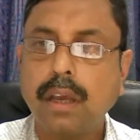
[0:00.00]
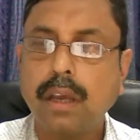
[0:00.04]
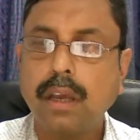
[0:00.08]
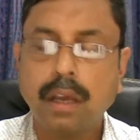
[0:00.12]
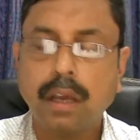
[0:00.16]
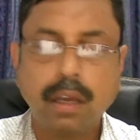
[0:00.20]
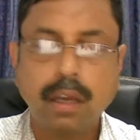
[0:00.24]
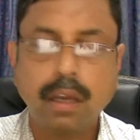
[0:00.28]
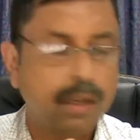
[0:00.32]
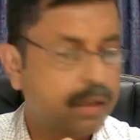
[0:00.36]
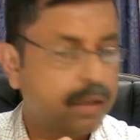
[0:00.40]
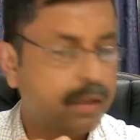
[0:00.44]

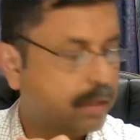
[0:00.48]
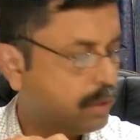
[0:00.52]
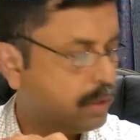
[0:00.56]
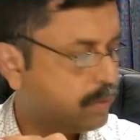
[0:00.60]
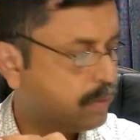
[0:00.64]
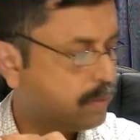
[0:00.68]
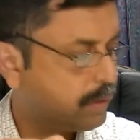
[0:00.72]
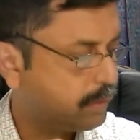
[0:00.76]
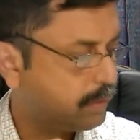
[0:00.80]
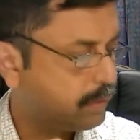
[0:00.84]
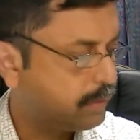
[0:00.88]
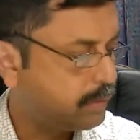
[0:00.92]
it
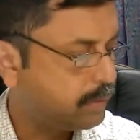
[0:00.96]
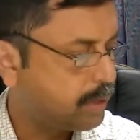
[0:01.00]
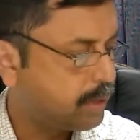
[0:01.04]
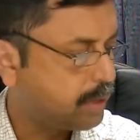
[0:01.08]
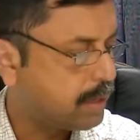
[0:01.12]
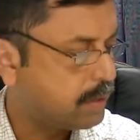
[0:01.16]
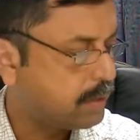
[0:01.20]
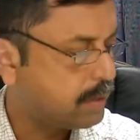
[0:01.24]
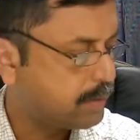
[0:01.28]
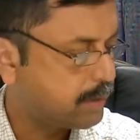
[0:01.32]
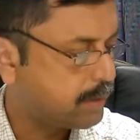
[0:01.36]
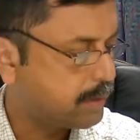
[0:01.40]
was
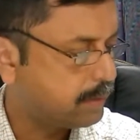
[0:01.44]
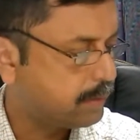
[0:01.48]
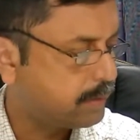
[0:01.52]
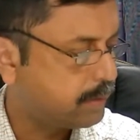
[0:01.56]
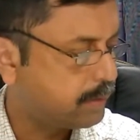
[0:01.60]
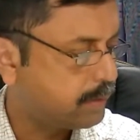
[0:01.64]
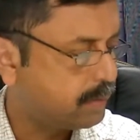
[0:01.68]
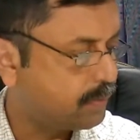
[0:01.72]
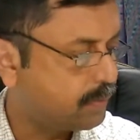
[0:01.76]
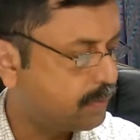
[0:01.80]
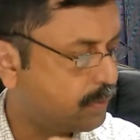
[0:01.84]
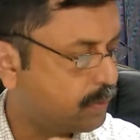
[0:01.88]

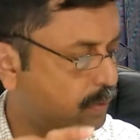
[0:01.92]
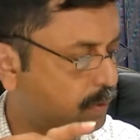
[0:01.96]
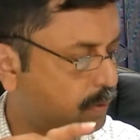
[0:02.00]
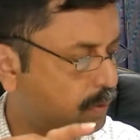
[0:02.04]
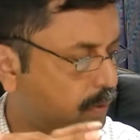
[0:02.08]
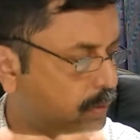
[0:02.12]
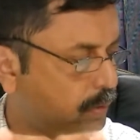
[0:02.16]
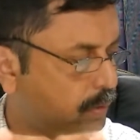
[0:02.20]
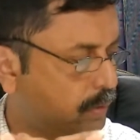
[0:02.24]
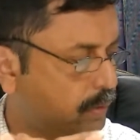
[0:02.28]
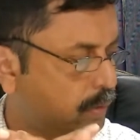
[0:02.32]
unsuccessful.